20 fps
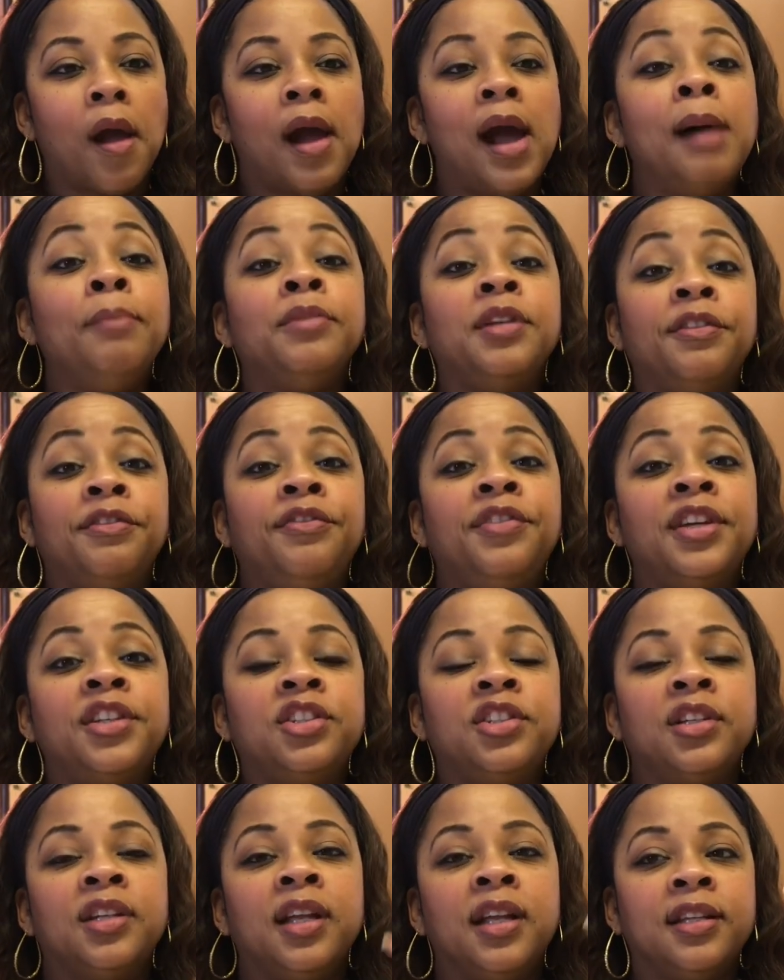I'm
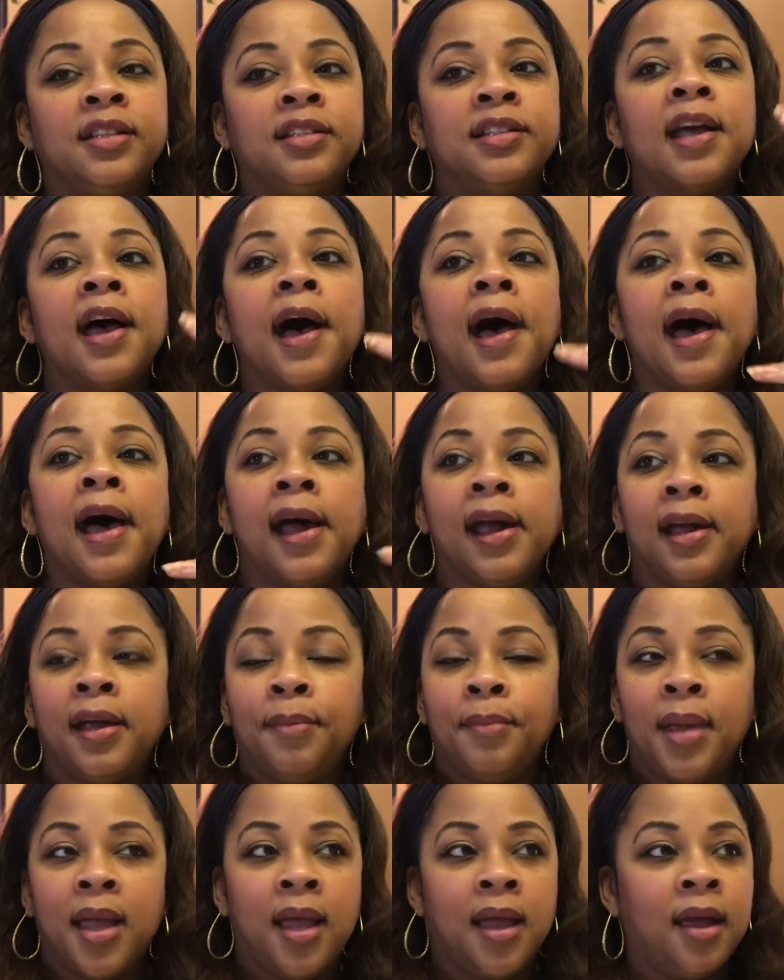deficient in
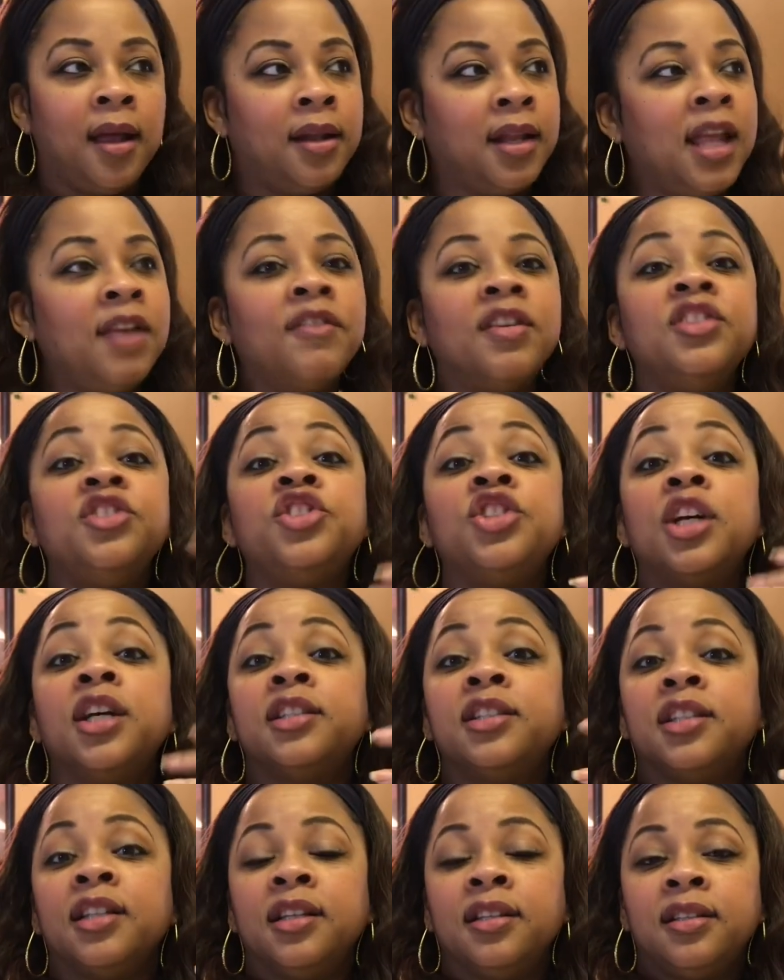time and even
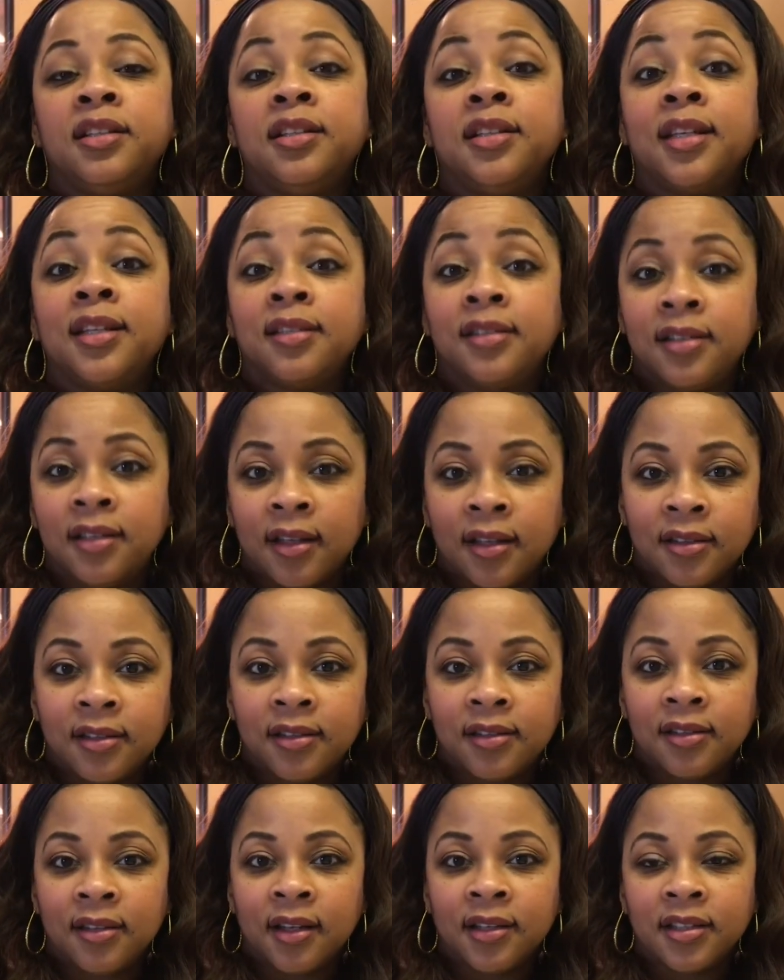judging
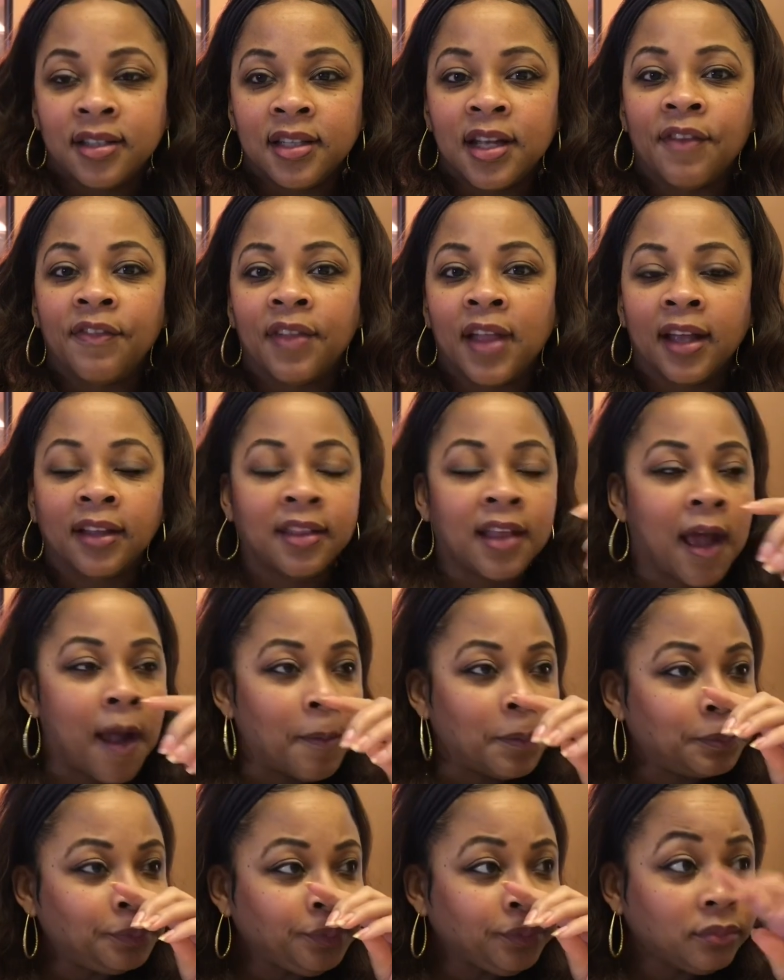distance and stuff like that.